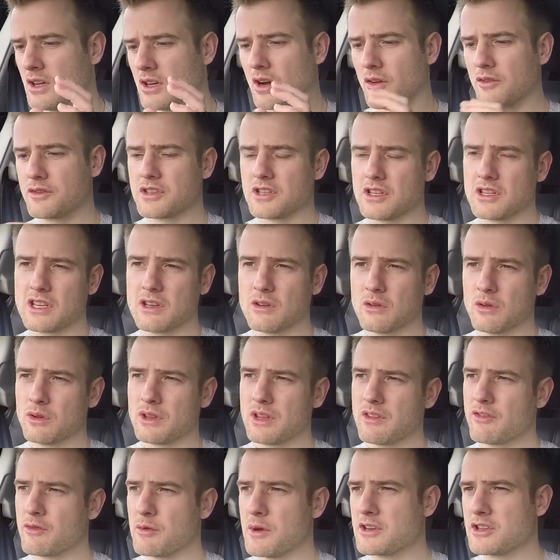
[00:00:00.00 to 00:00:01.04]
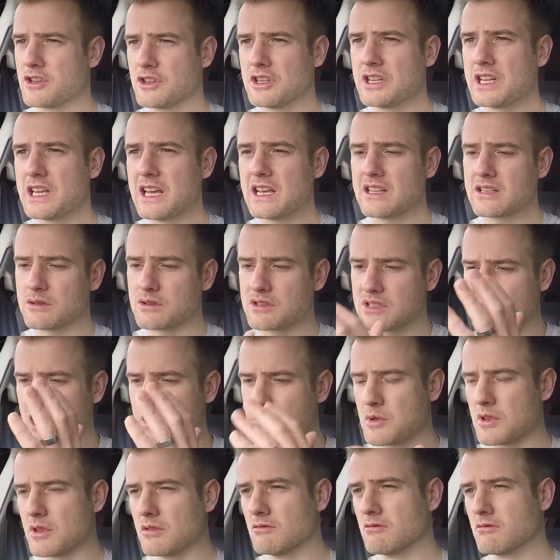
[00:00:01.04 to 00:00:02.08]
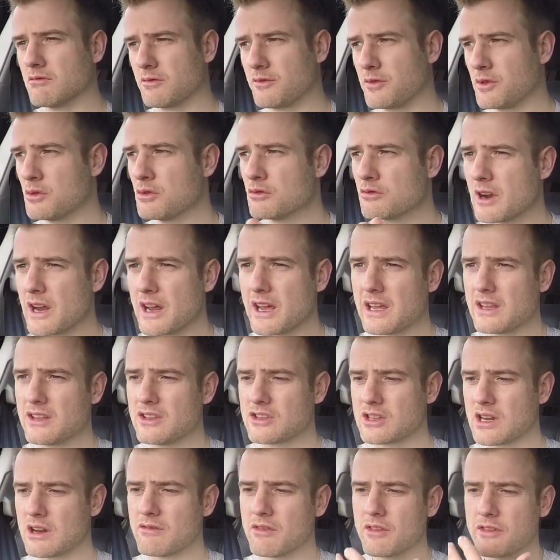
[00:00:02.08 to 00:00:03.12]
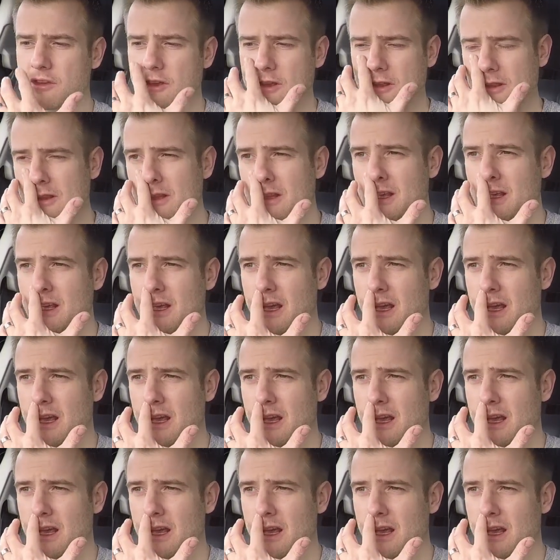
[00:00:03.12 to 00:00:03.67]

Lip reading: Obviously you get all the information you need, so it's telling me the fuel range and everything,